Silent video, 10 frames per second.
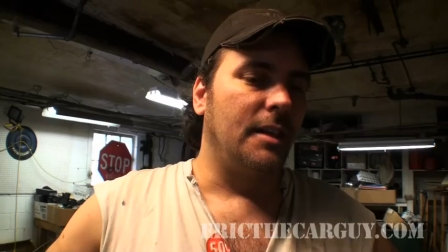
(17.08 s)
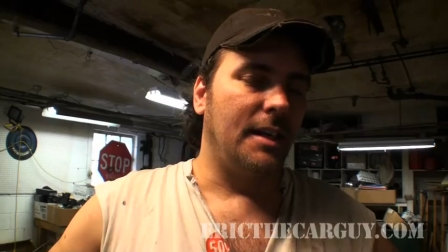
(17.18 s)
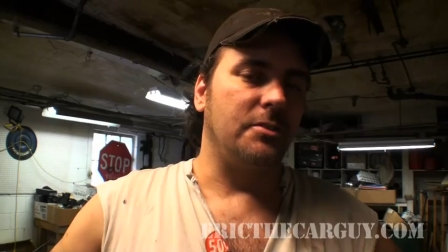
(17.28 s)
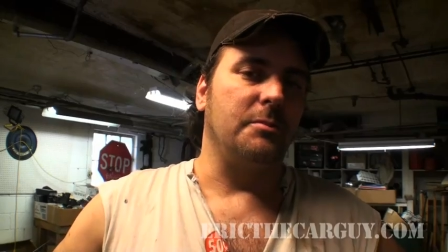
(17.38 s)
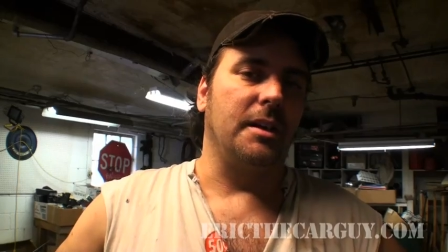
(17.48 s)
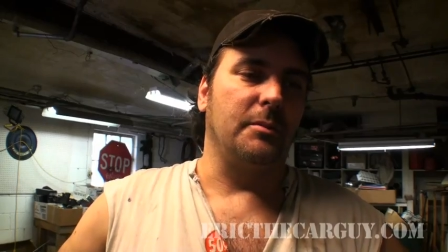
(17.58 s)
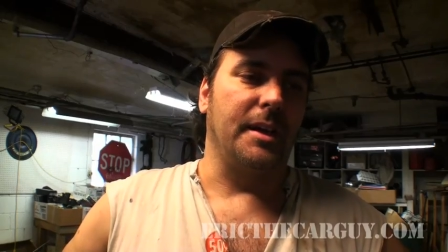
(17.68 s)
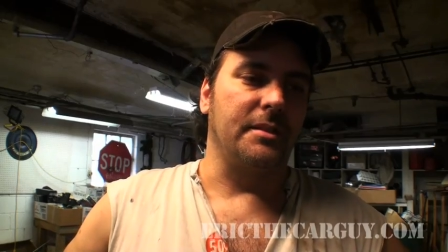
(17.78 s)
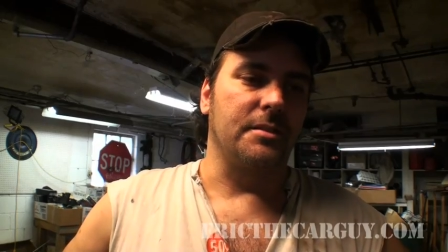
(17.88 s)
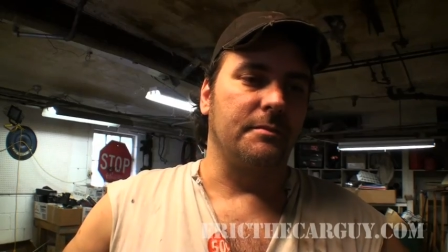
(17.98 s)
as you might
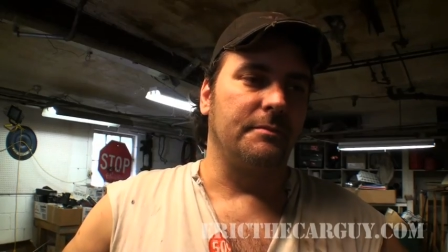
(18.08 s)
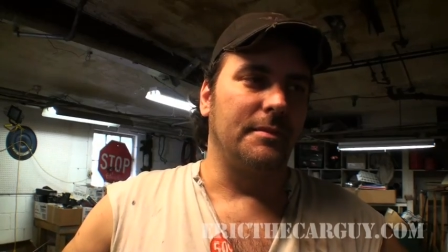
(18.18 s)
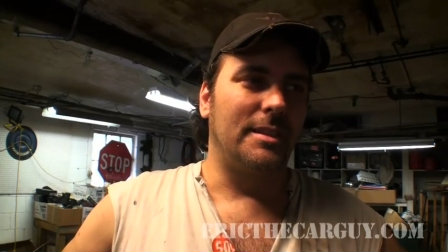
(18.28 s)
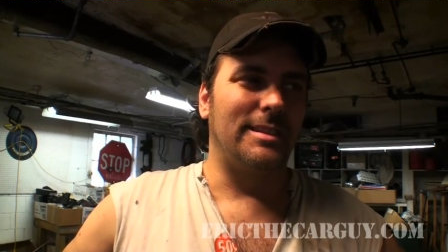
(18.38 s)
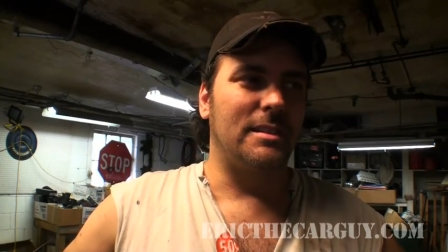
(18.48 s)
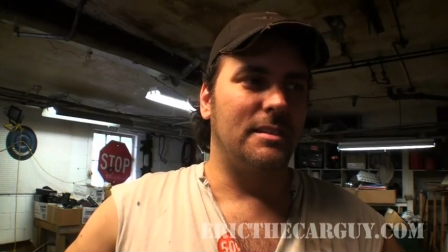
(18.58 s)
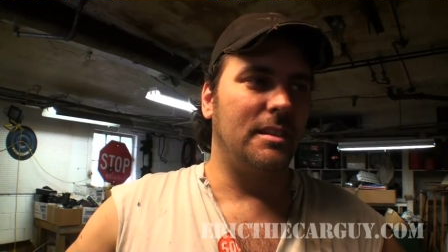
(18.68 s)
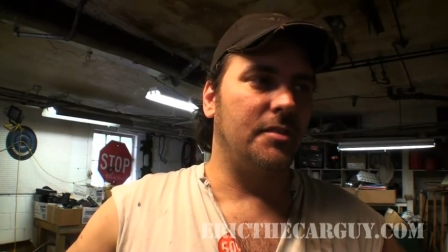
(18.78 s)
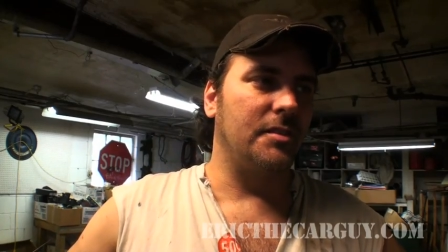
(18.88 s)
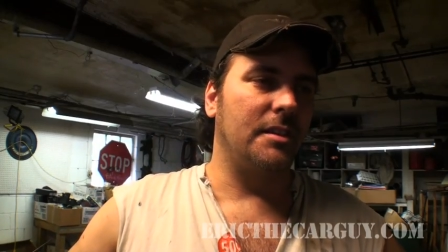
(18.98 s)
imagine, because
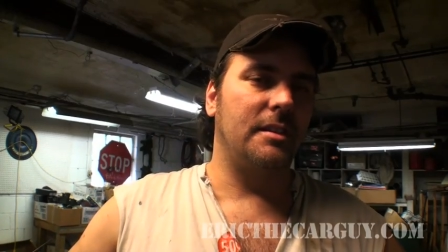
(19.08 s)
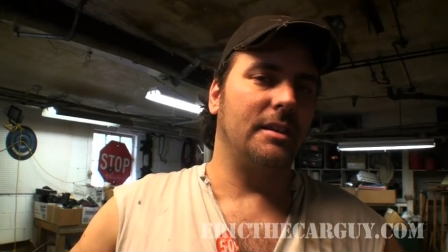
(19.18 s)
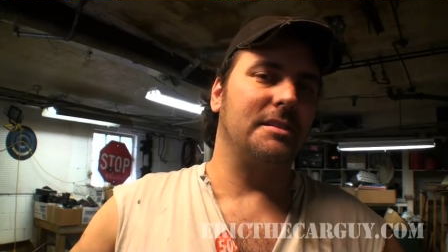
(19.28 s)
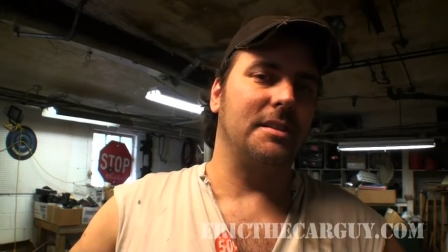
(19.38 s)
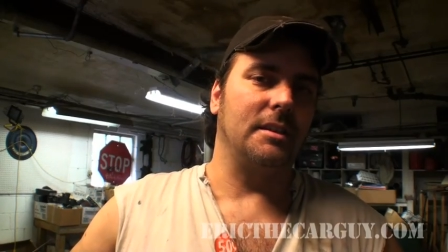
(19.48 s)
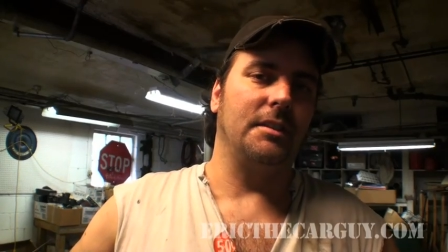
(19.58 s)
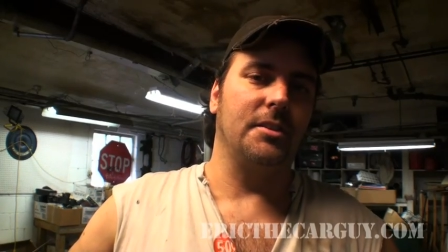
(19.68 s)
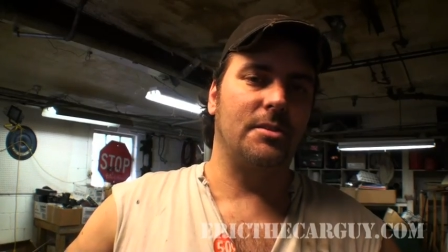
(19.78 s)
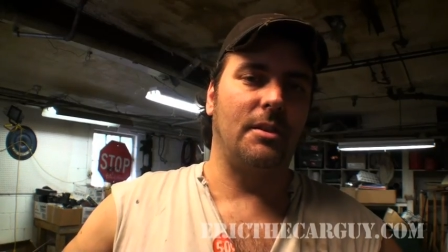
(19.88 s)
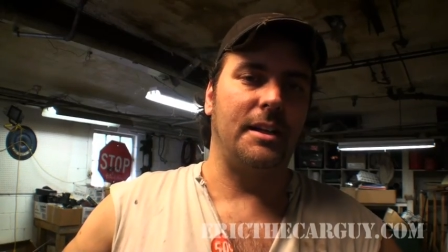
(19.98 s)
these are the things that leave
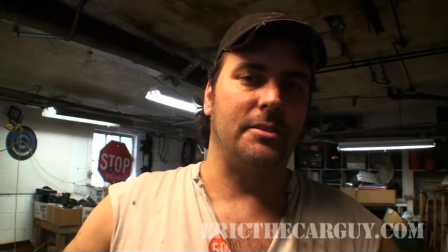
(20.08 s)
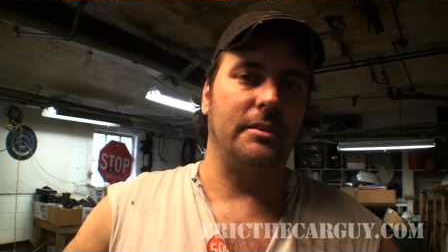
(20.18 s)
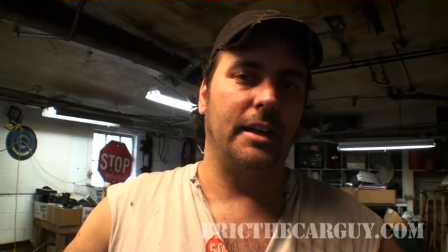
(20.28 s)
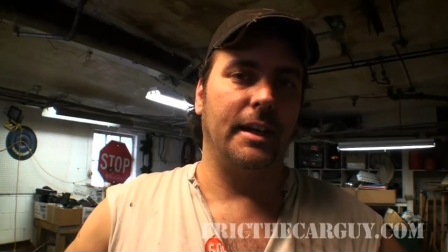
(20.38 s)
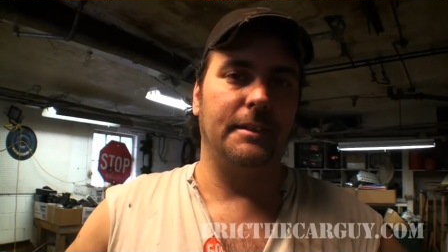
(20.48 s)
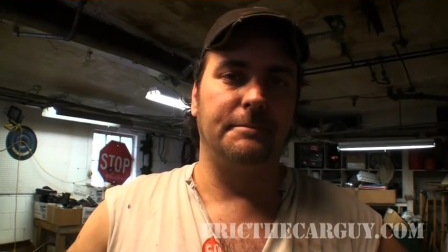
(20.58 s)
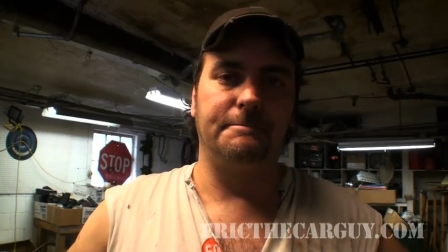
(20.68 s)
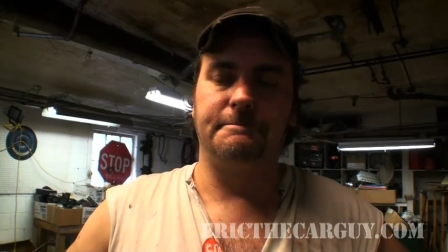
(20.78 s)
you scratching your head,